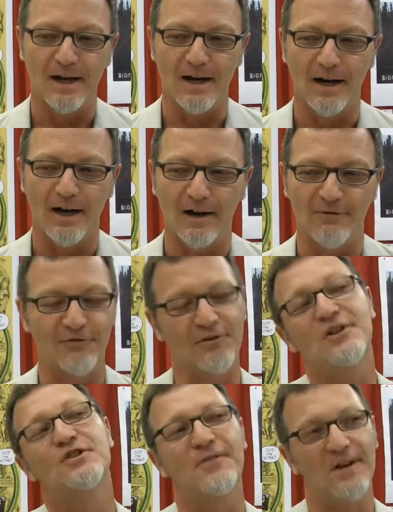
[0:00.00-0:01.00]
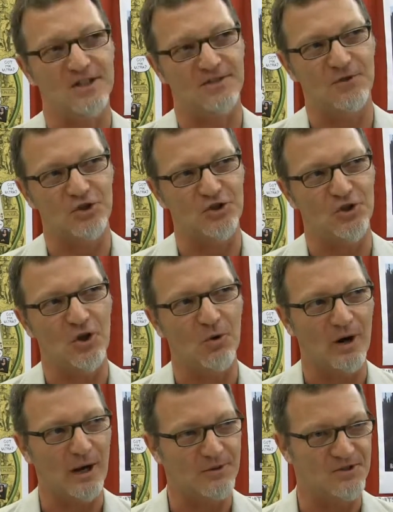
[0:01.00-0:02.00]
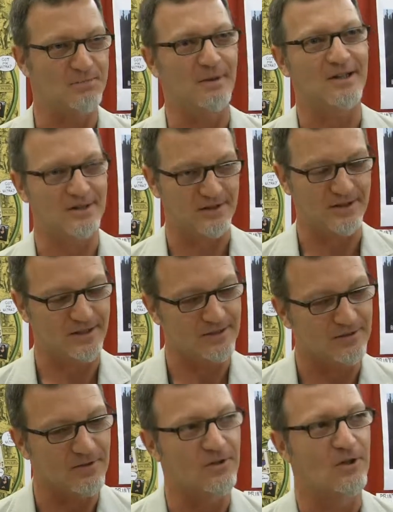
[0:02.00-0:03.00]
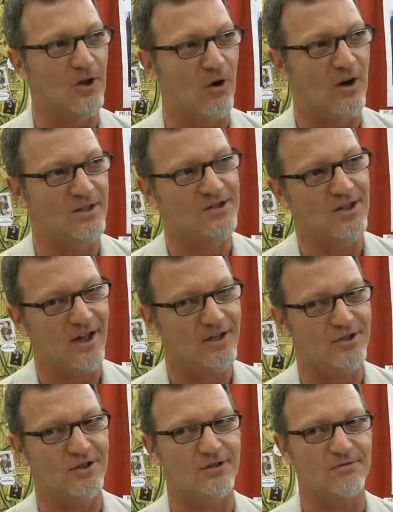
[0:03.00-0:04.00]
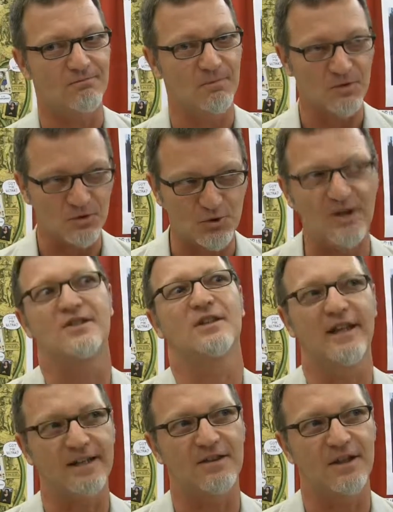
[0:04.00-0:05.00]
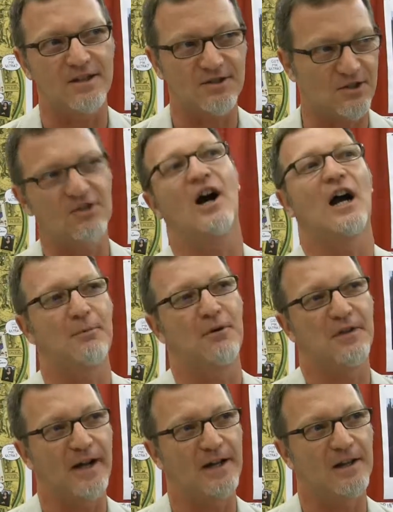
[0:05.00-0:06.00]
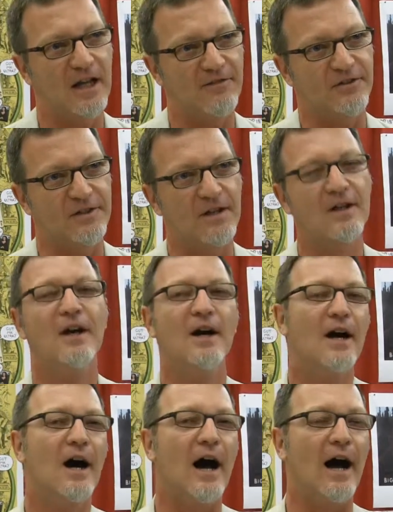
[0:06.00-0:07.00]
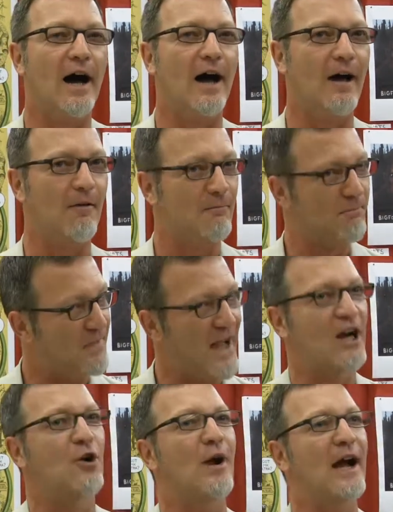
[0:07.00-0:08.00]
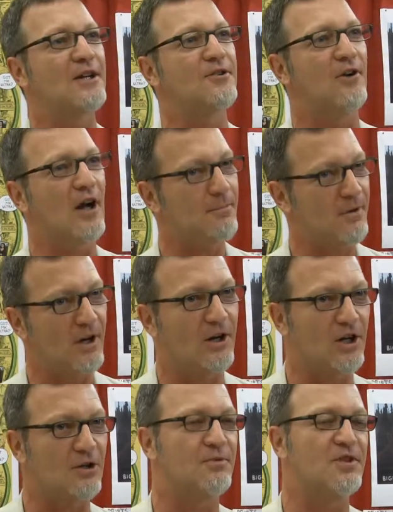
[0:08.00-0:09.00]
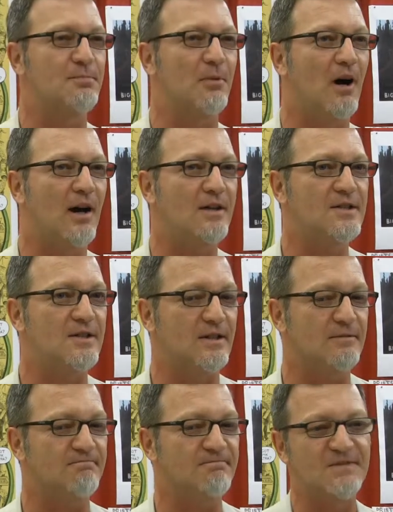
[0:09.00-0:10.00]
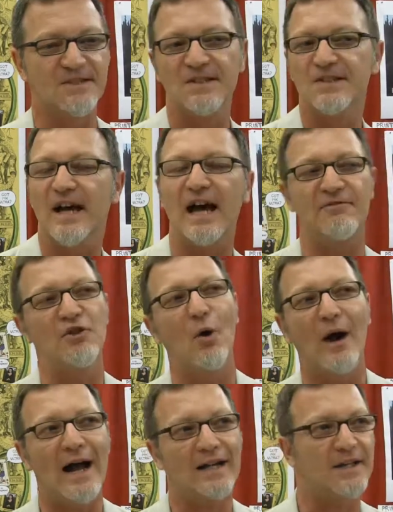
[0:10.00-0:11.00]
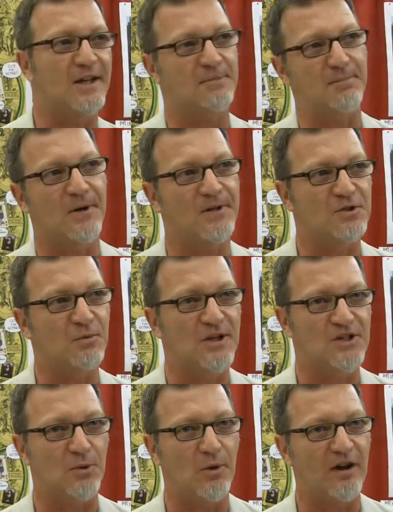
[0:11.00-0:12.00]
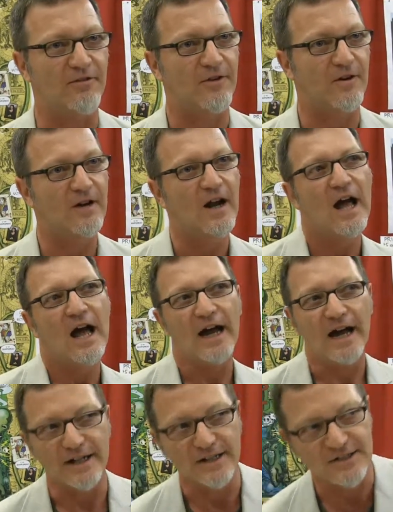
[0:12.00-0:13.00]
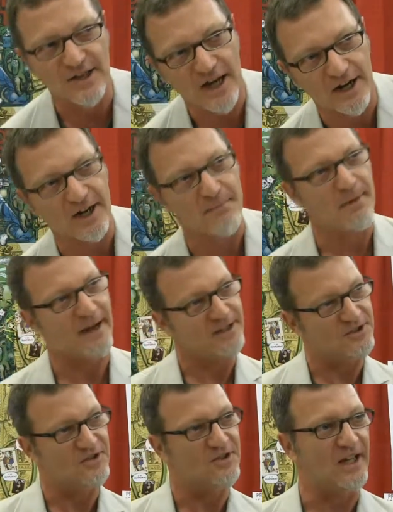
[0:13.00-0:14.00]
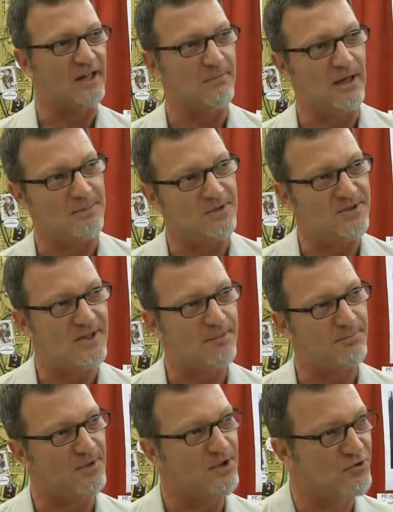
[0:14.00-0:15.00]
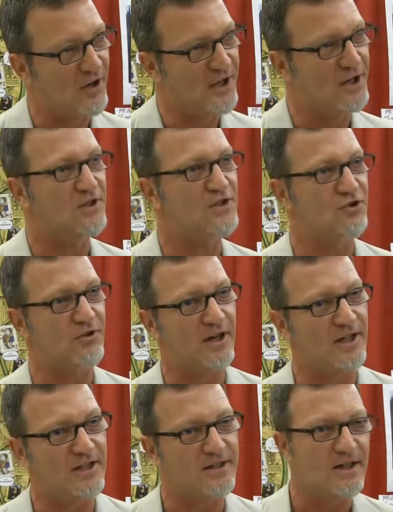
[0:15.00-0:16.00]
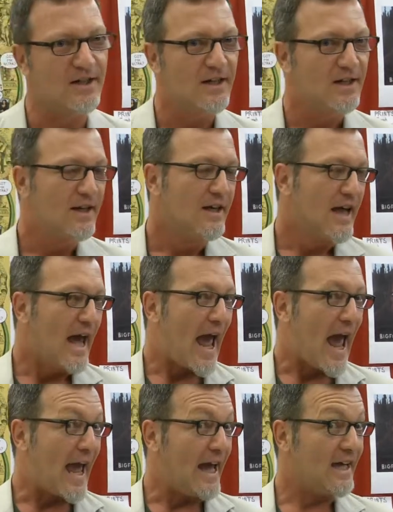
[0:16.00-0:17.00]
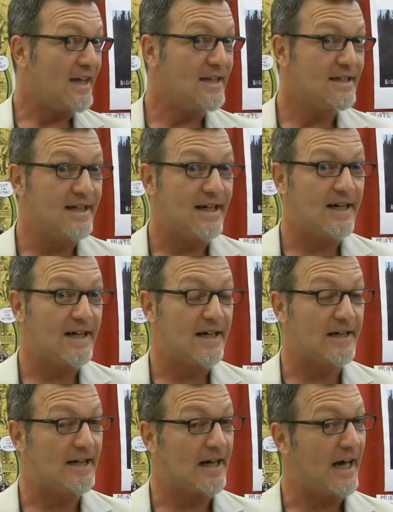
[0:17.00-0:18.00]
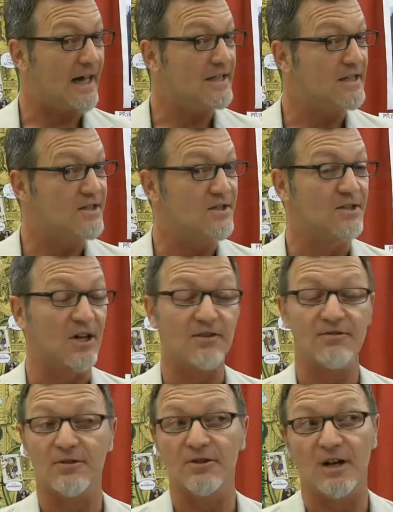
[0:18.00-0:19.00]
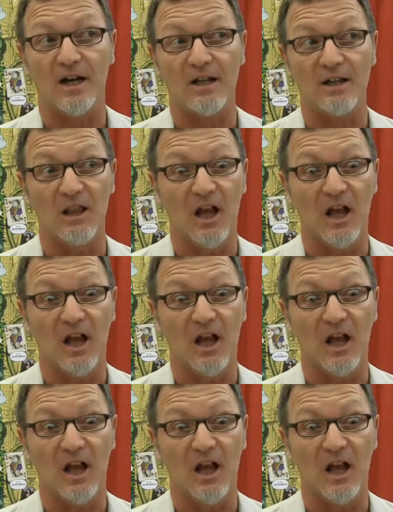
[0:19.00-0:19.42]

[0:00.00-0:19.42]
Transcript: uh, a fringe festival show where I would just basically go on stage and dress like this and talk about 9 11. Uh, that cracked her up. I got a good response, and since I have no acting experience whatsoever, I decided I might just take a baby step and try and illustrate it. And uh, I discovered I